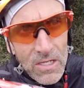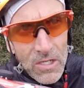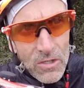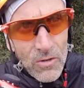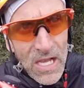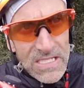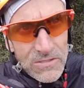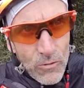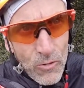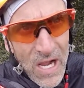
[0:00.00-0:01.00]
Goo has a
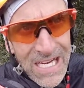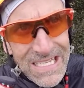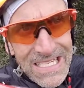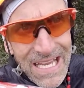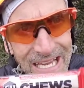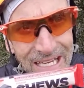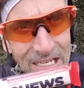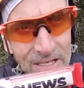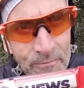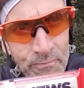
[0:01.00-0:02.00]

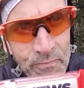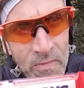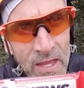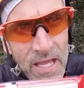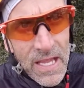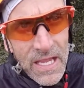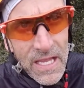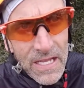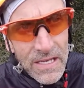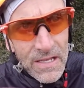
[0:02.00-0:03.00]
roctane,
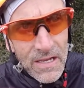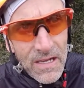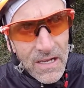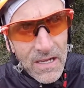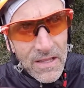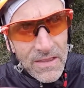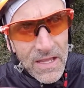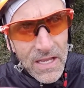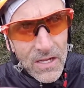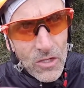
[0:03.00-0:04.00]
and
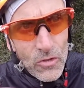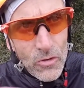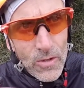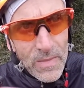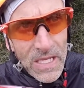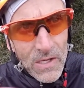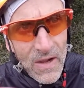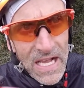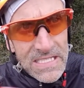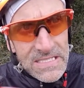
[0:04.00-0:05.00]
they include
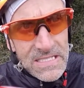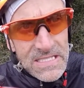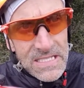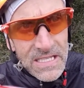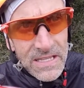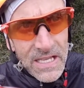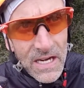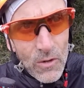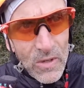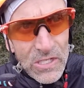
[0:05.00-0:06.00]
amino acids in
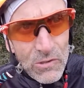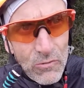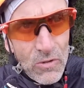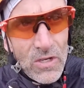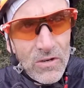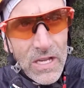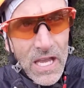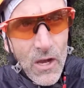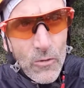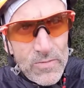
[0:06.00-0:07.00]
there, which really
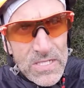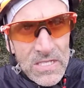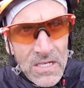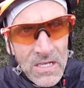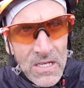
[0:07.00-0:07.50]
helps